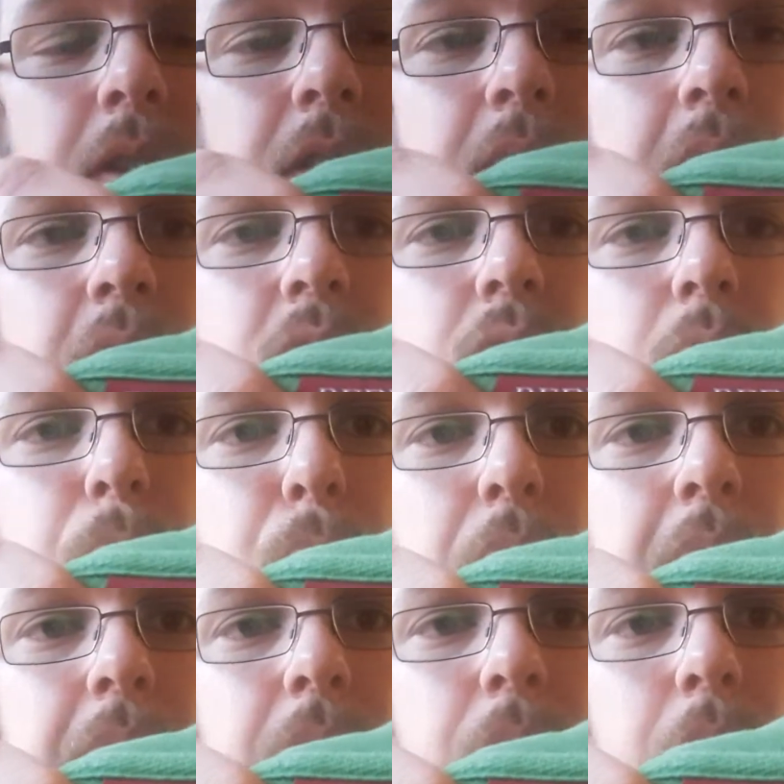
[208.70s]
that's an actual
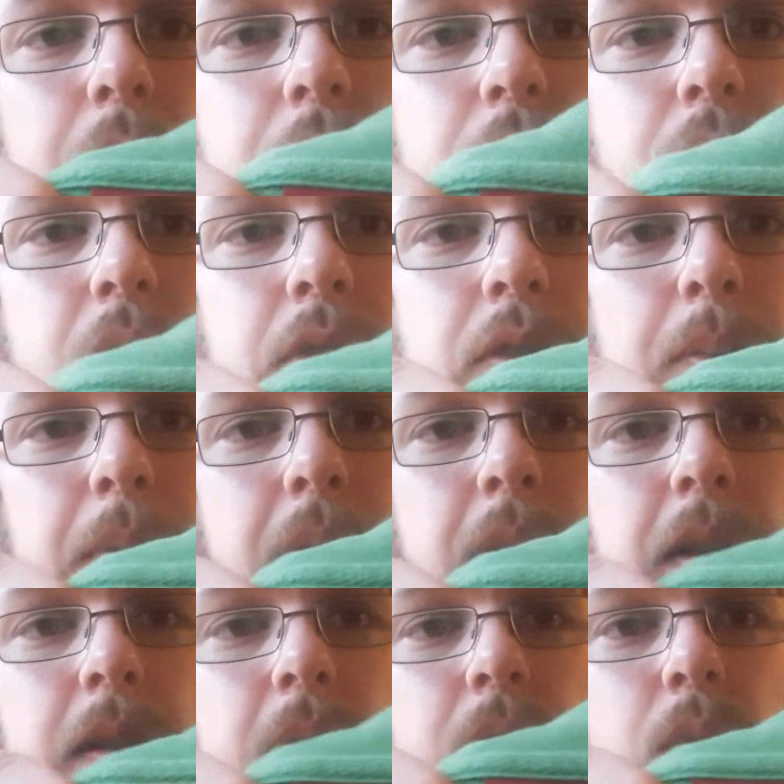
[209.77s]
brand or if it's just something
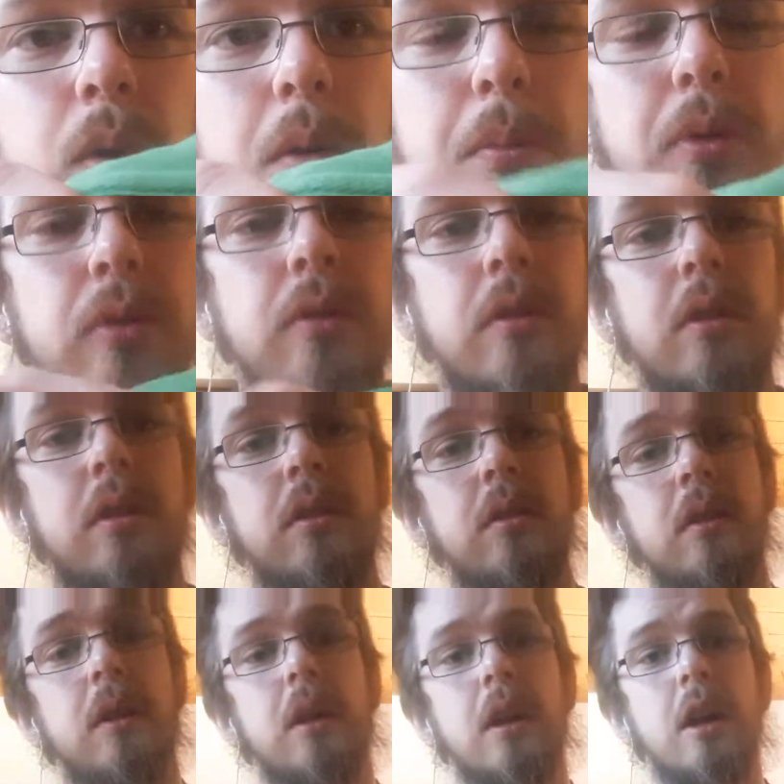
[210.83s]
that the store puts on it.
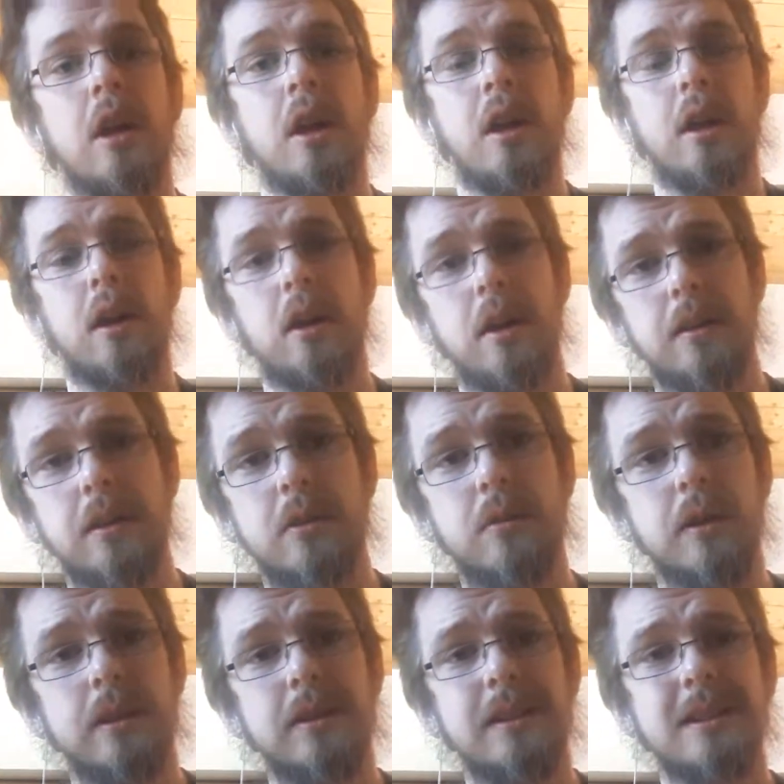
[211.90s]
Uh, they're
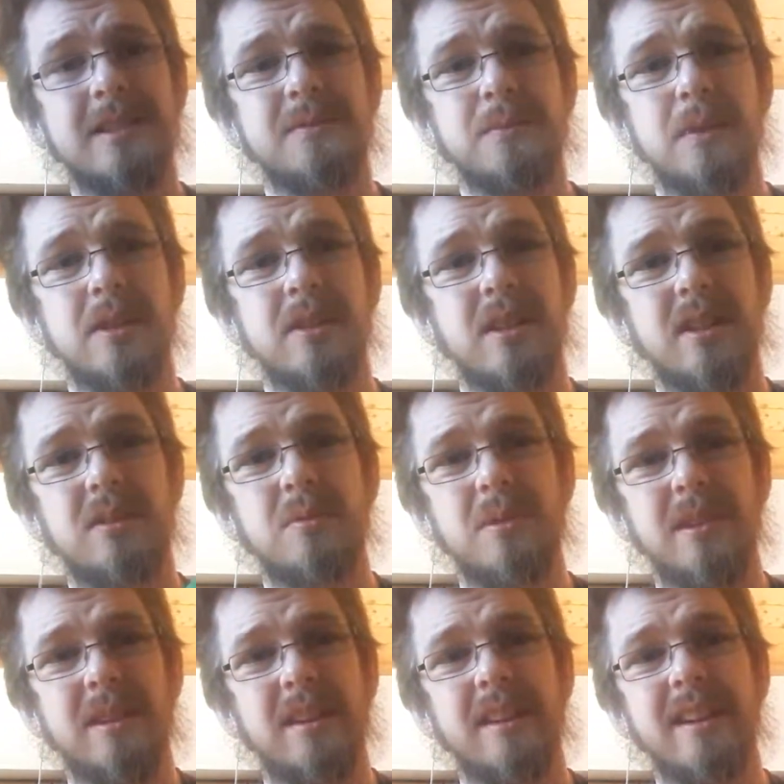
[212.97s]
quite decent, but I don't
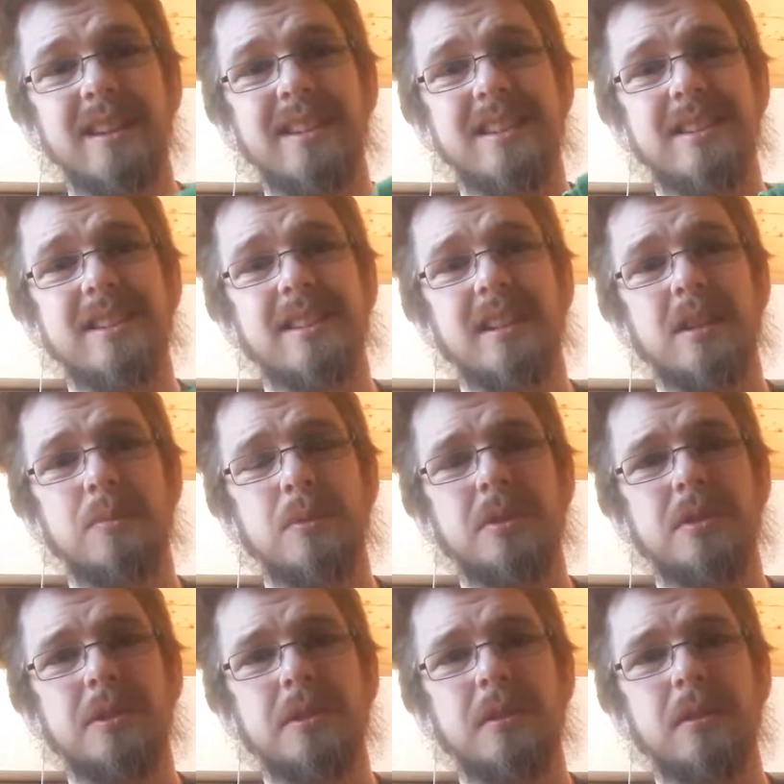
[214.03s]
really like this thick
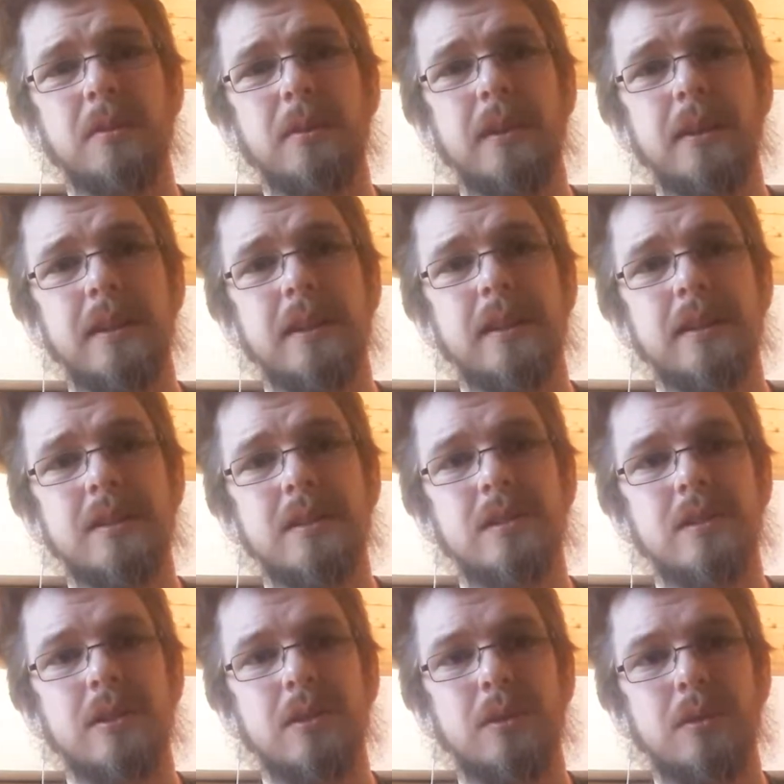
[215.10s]
material wearing it,
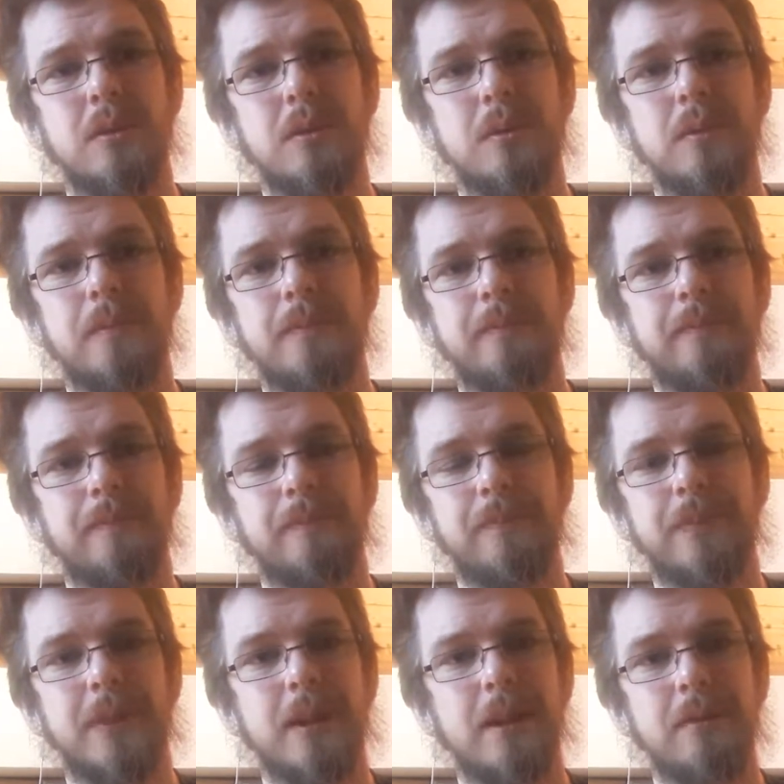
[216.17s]
so
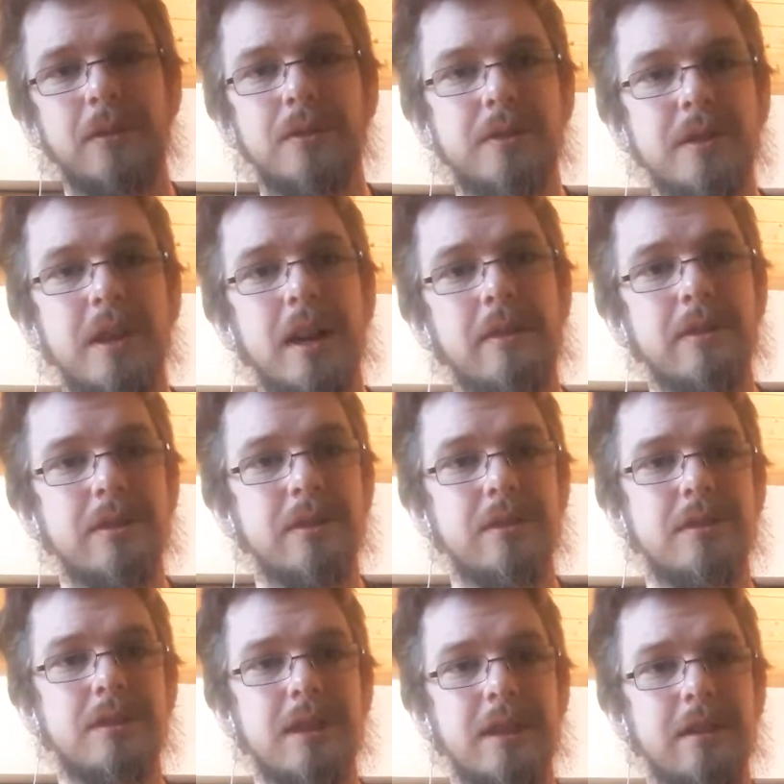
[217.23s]
I just haven't
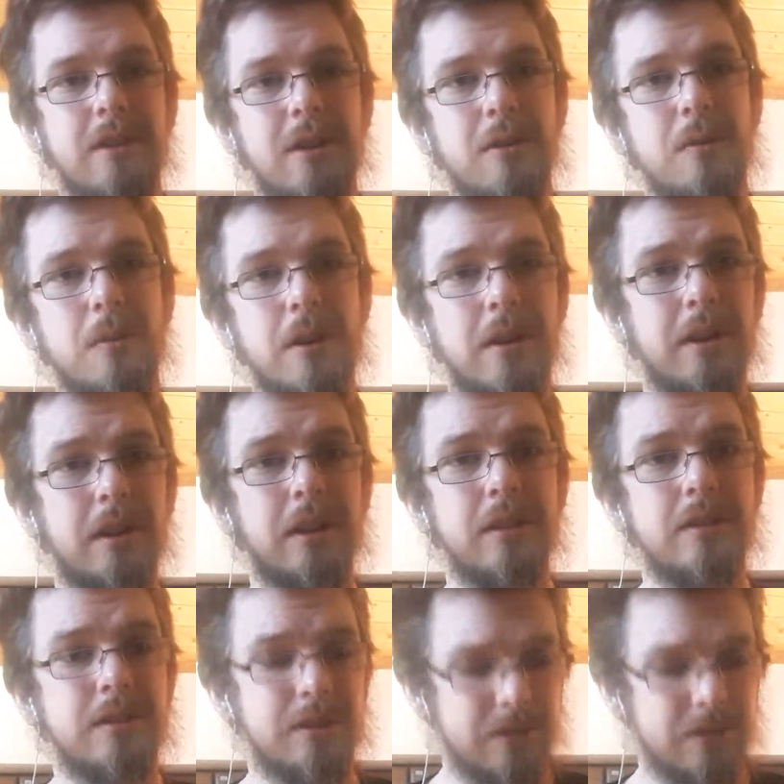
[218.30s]
ended up wearing it,